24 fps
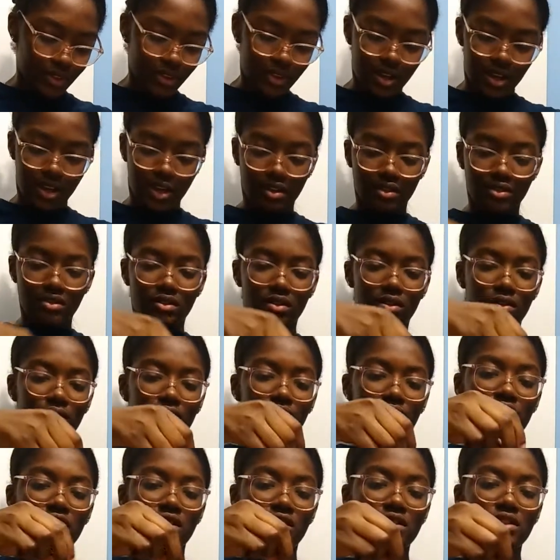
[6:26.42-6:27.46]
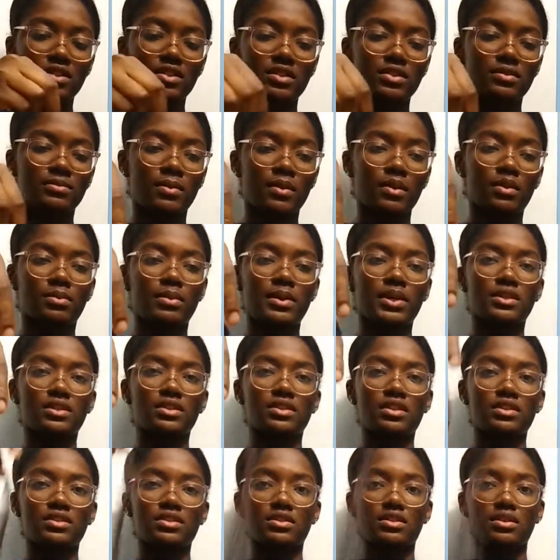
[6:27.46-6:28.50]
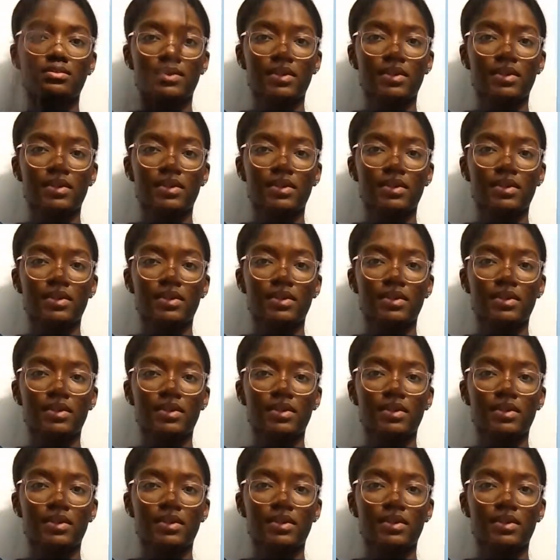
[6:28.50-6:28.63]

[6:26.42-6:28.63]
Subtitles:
Okay, so this is a smaller piece and this is